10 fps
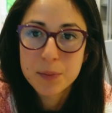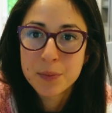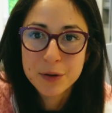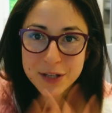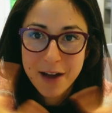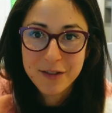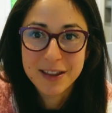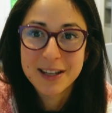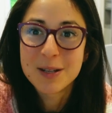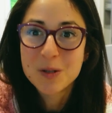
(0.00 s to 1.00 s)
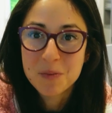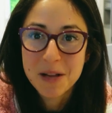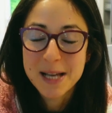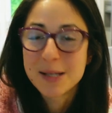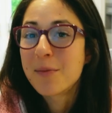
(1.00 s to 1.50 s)
put everything into
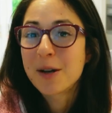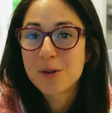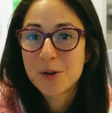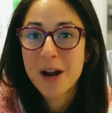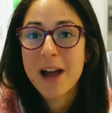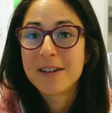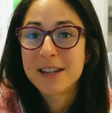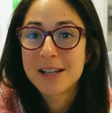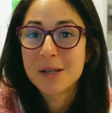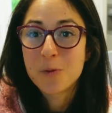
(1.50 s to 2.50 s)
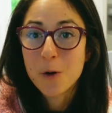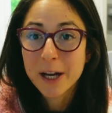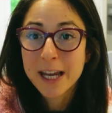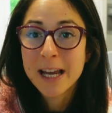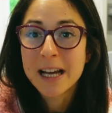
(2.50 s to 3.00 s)
place and make sure everything is
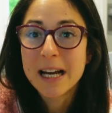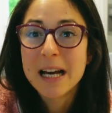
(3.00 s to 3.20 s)
working.